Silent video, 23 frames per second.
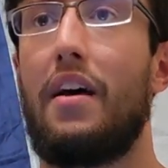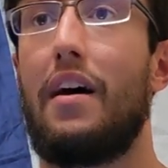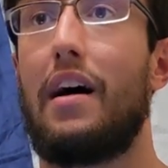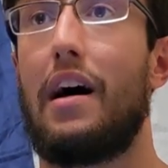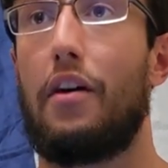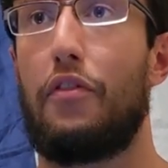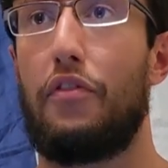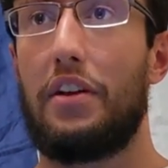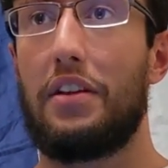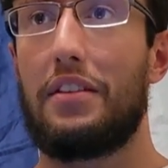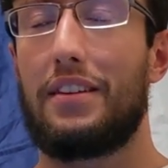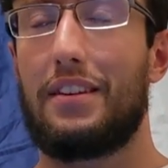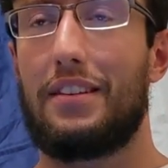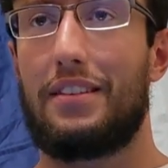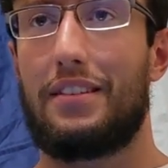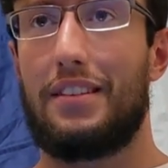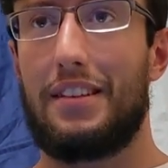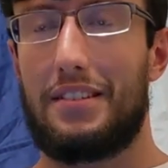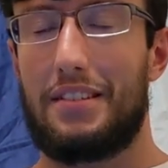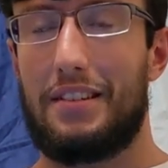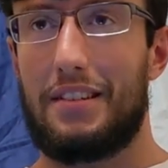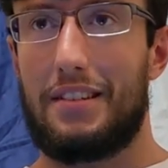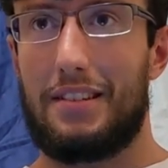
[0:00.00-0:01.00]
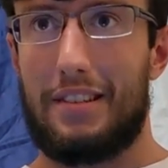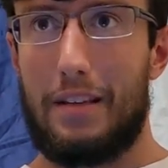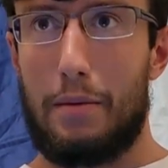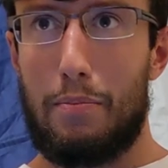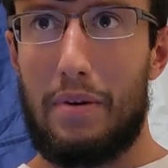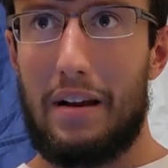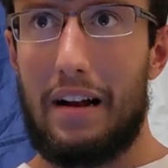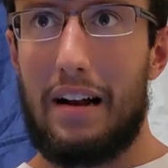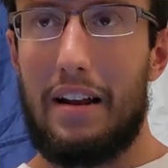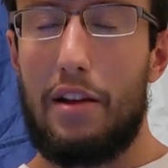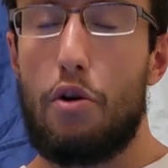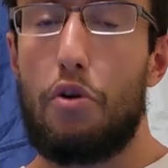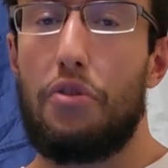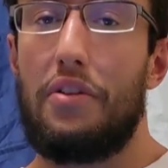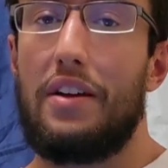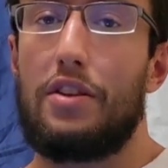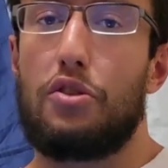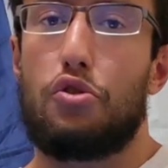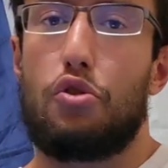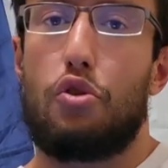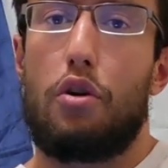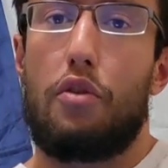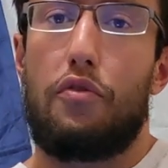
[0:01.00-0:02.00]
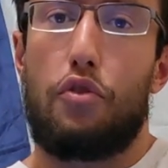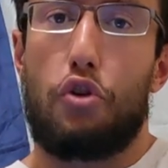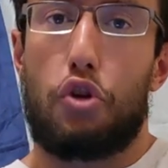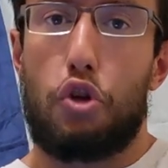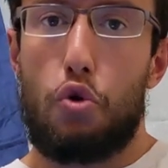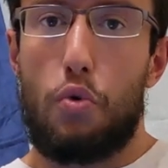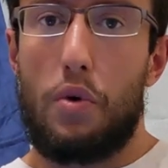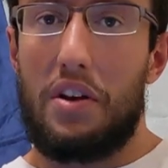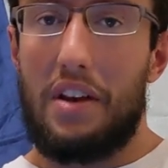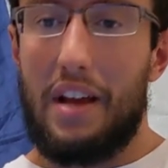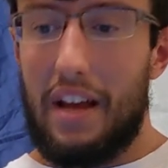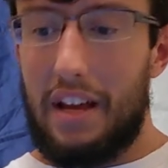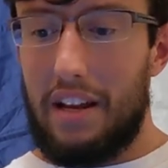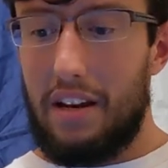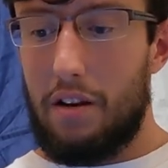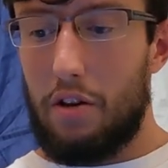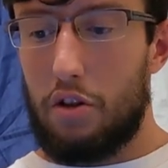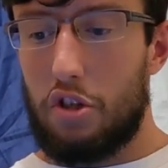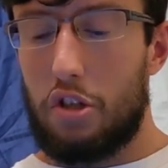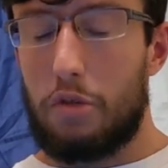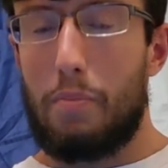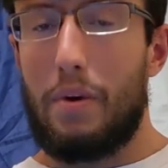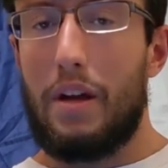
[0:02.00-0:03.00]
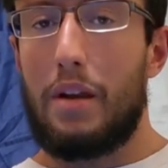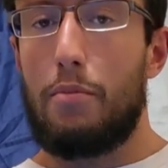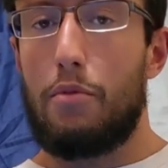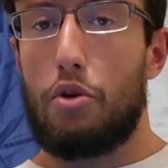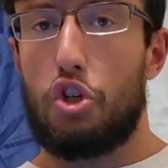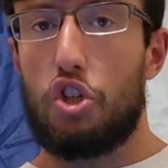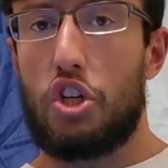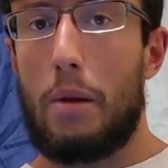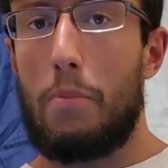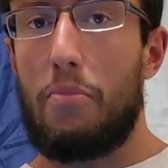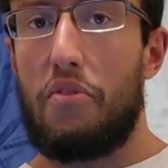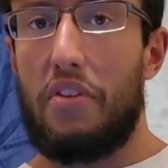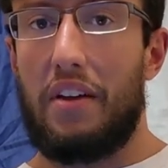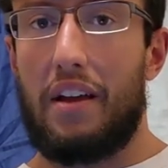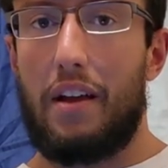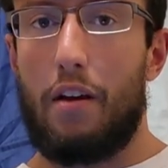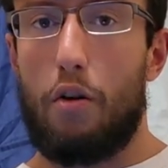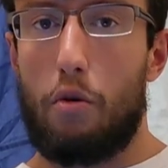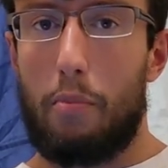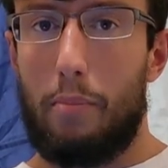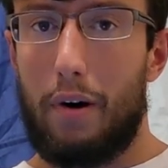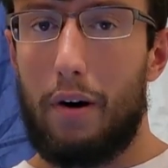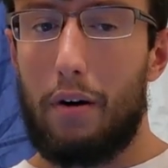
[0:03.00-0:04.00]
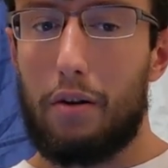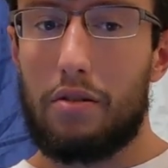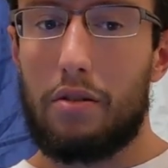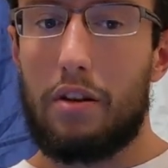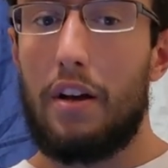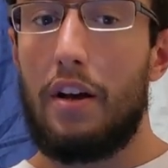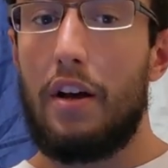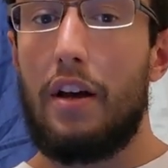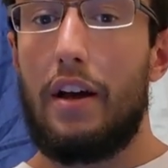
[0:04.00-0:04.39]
I think that this is typically an answer of a Q&A he didn't spend much time thinking about,